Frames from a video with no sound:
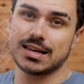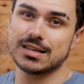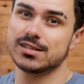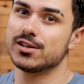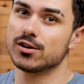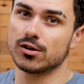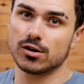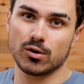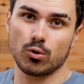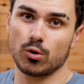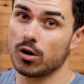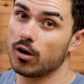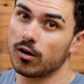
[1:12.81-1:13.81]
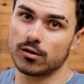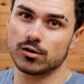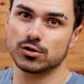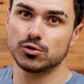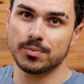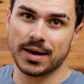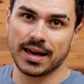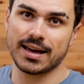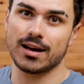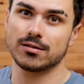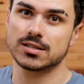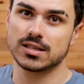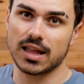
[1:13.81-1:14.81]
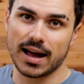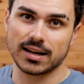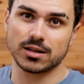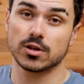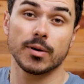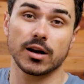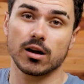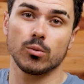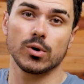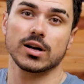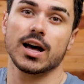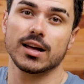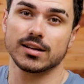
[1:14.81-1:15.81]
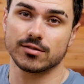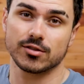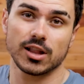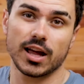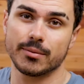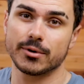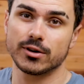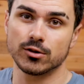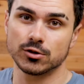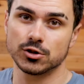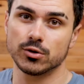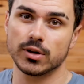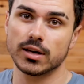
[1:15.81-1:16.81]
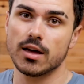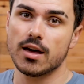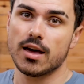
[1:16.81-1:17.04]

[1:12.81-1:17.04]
easier or harder to pay out slack depending on what kind of climbing you're doing.